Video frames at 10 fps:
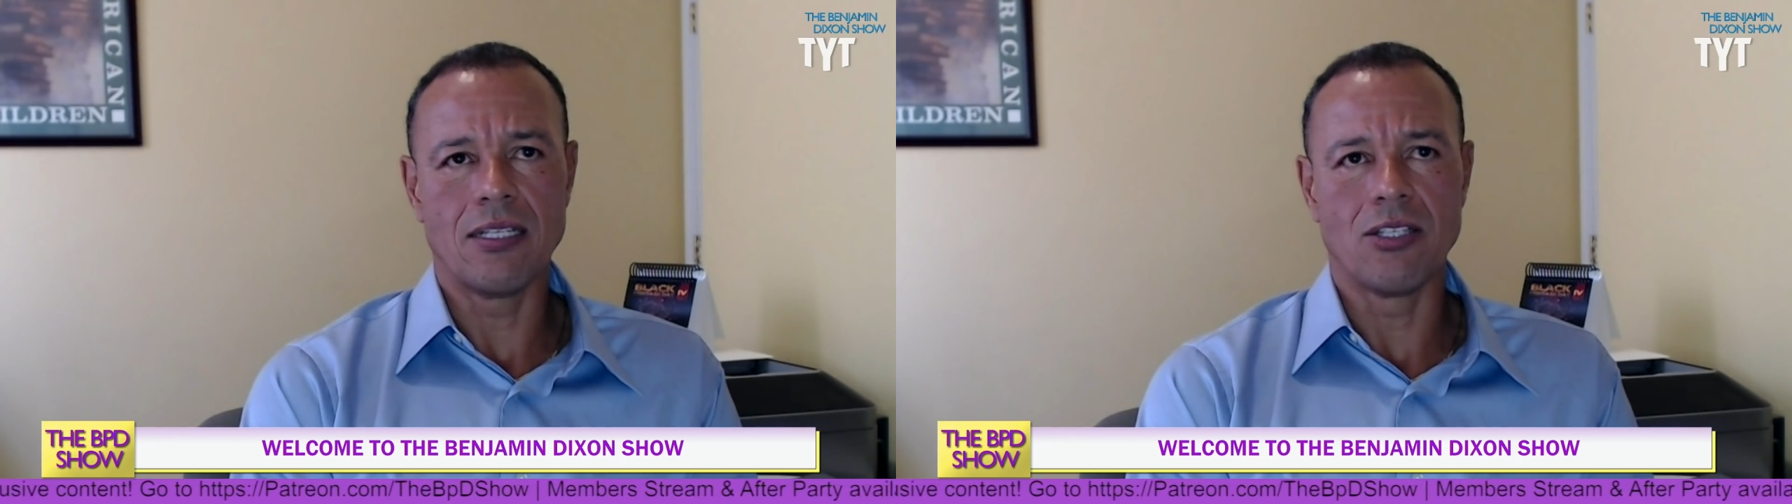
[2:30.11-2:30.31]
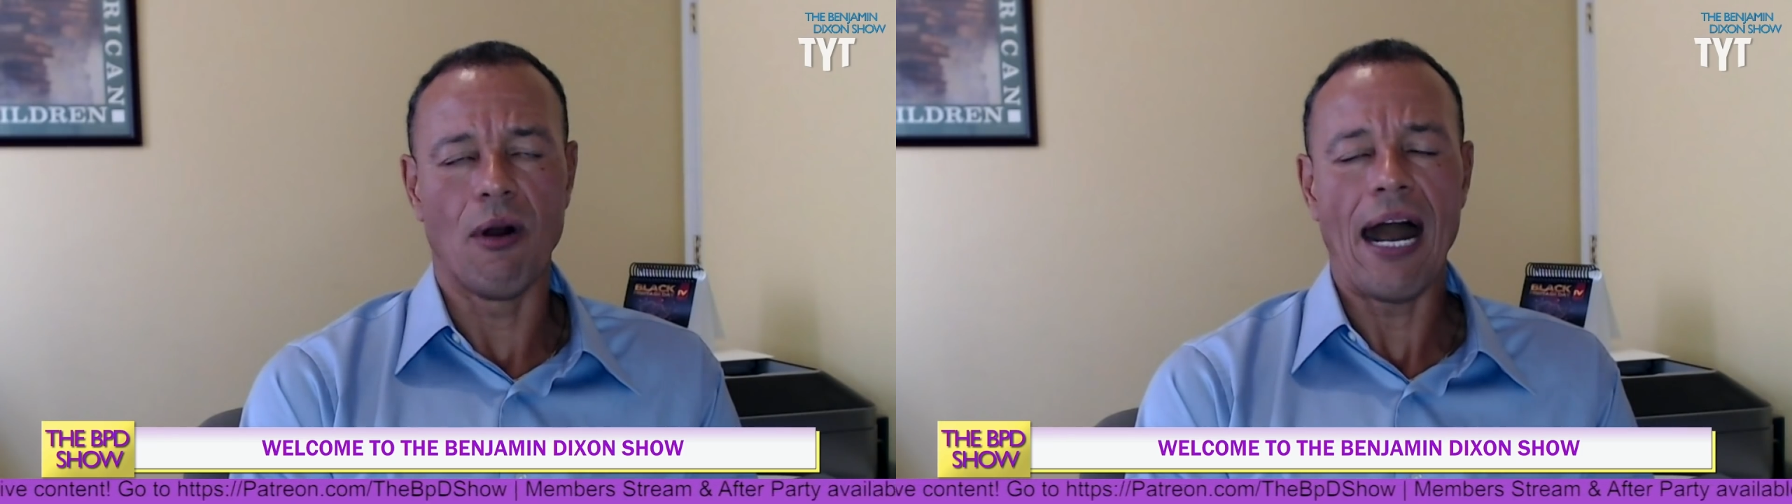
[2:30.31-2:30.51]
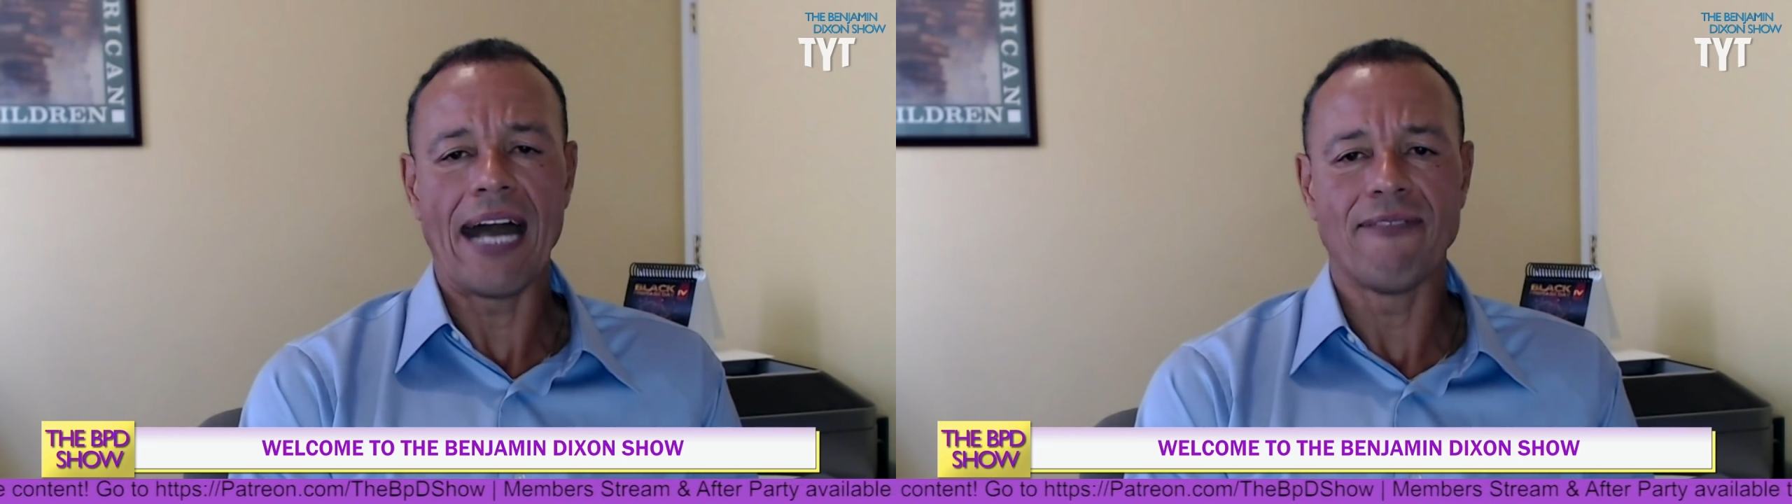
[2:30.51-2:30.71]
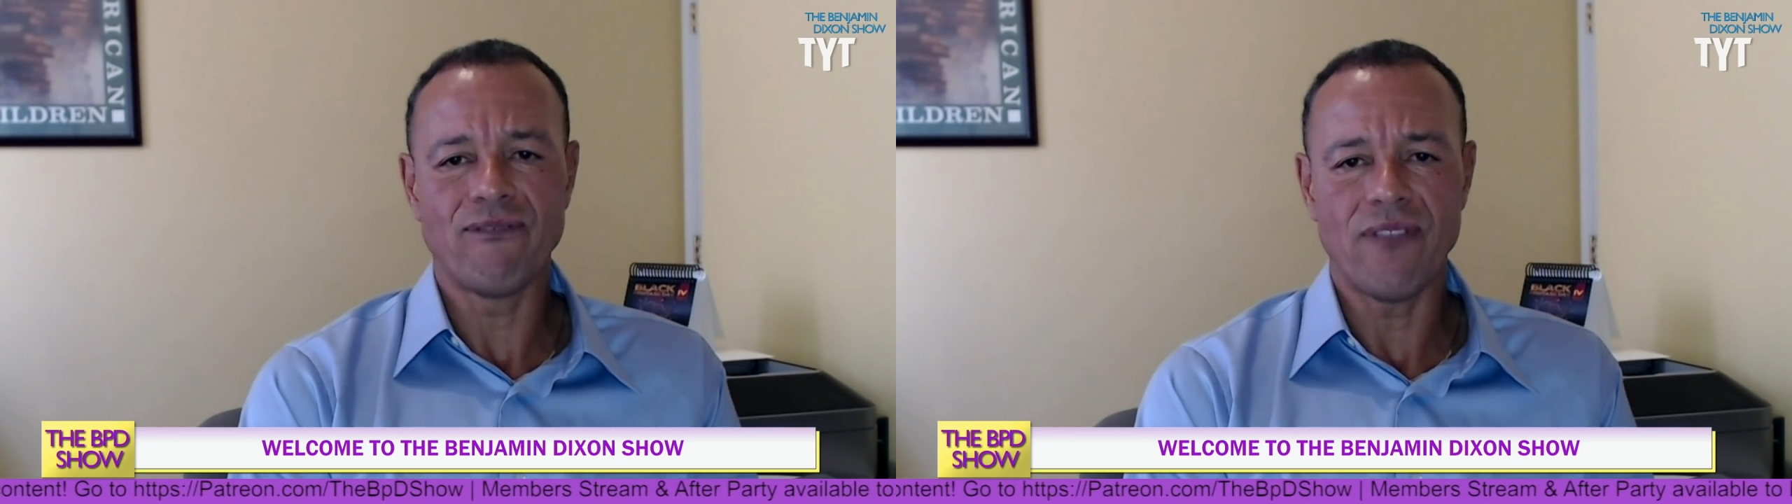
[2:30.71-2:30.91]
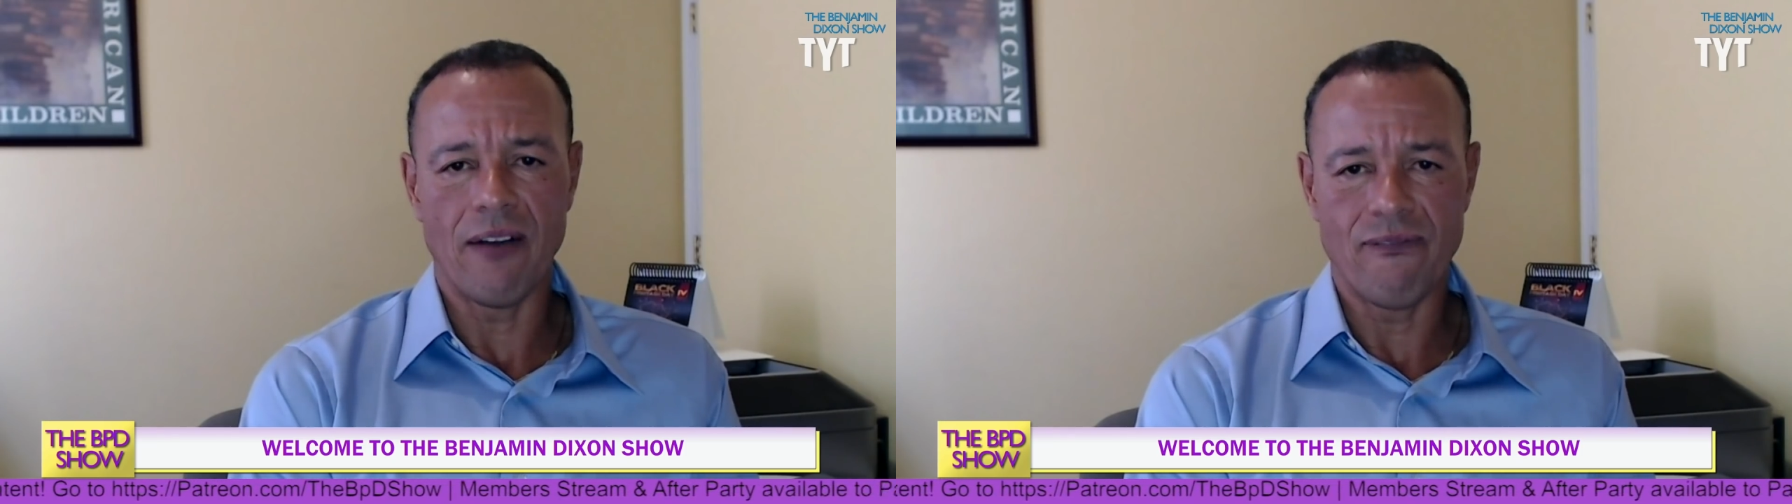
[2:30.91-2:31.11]
you know I
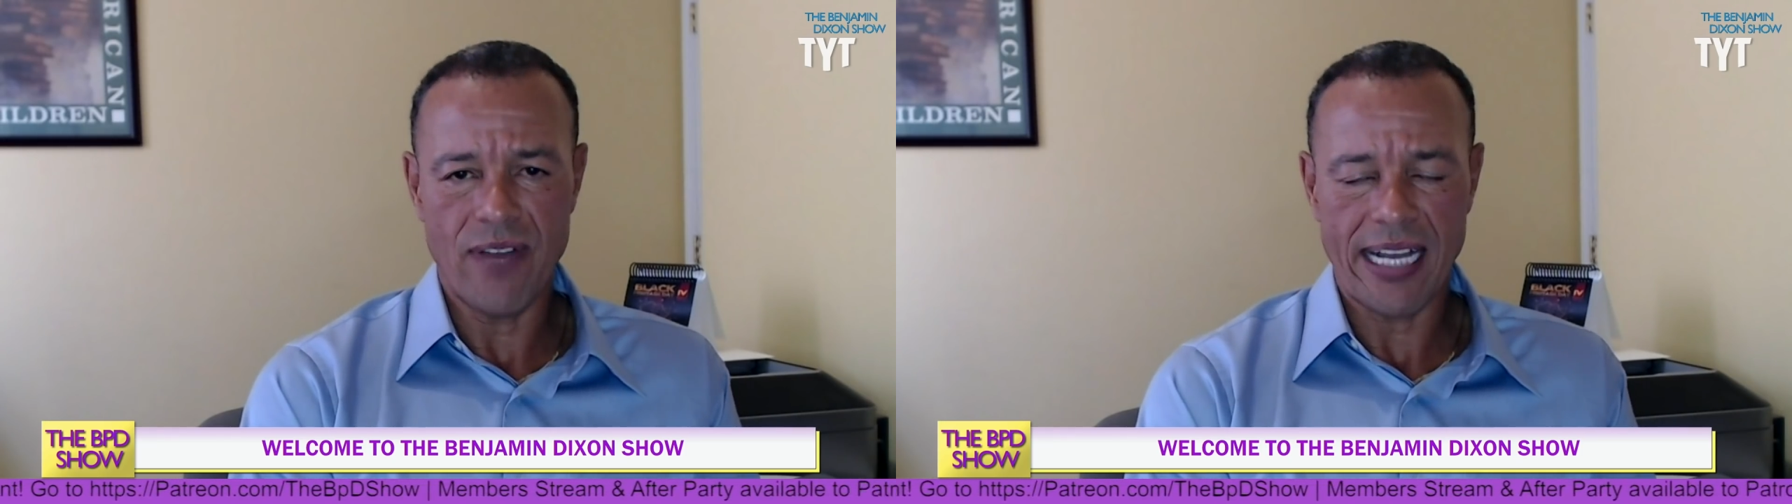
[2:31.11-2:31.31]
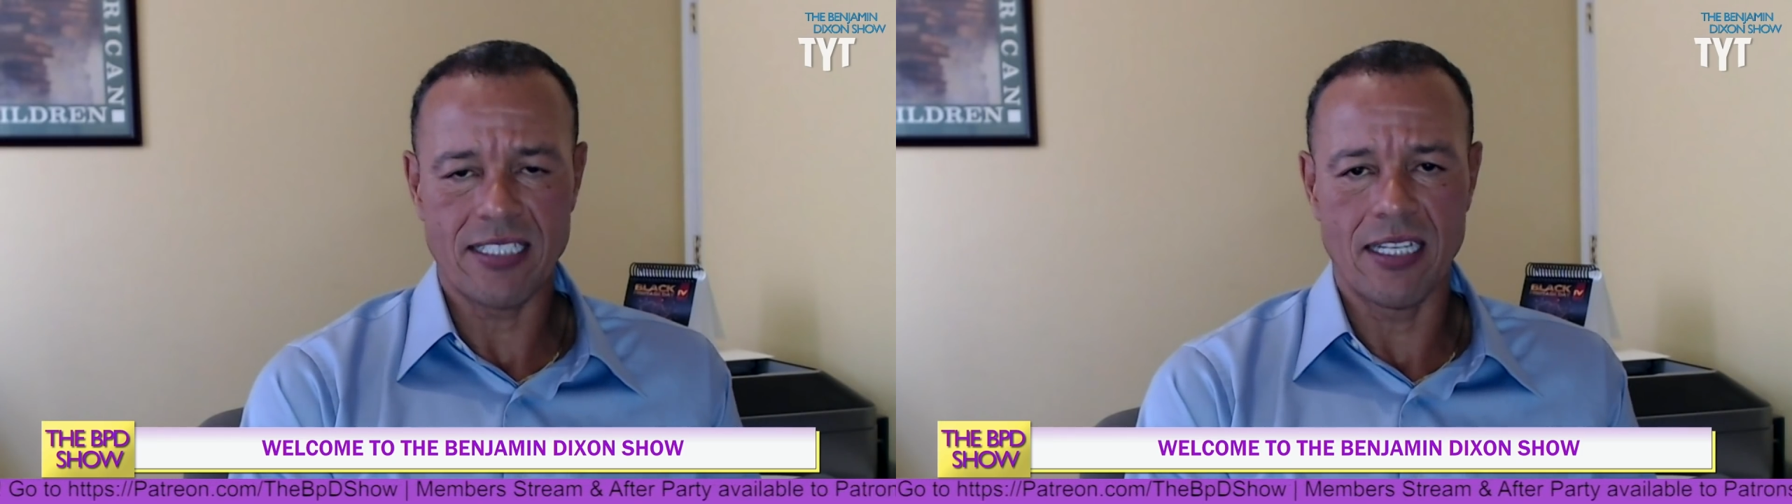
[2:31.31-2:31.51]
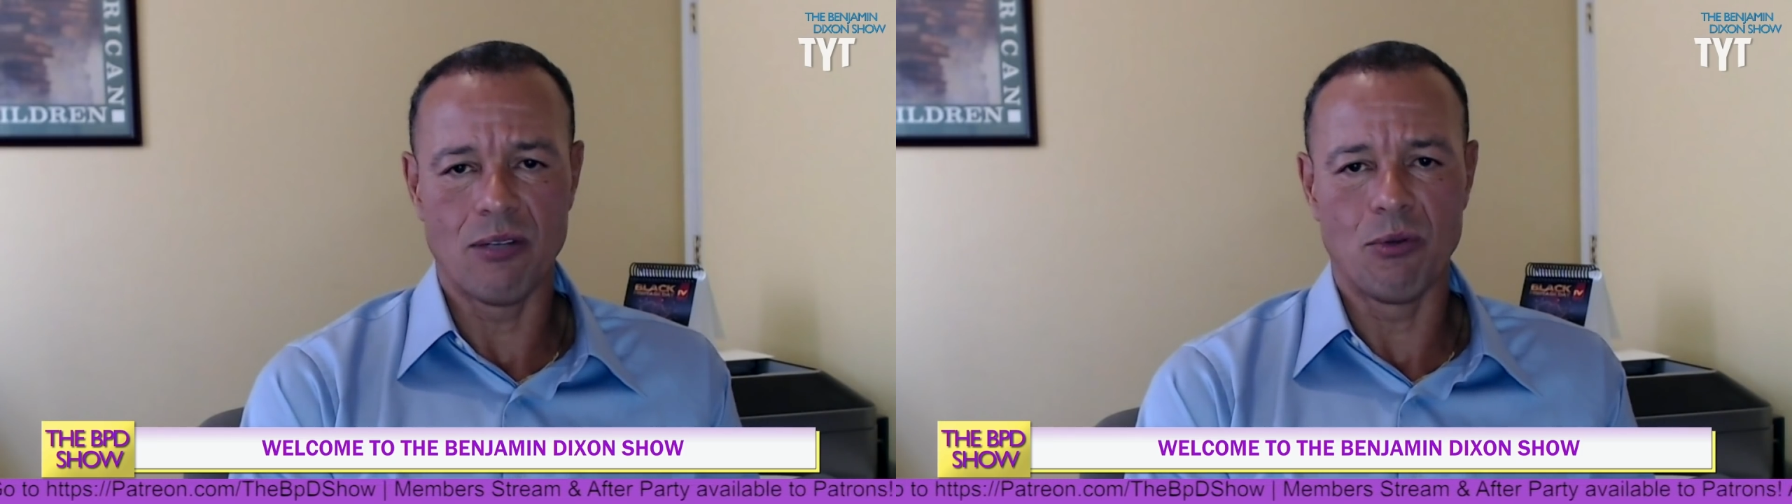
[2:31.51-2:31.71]
affectionately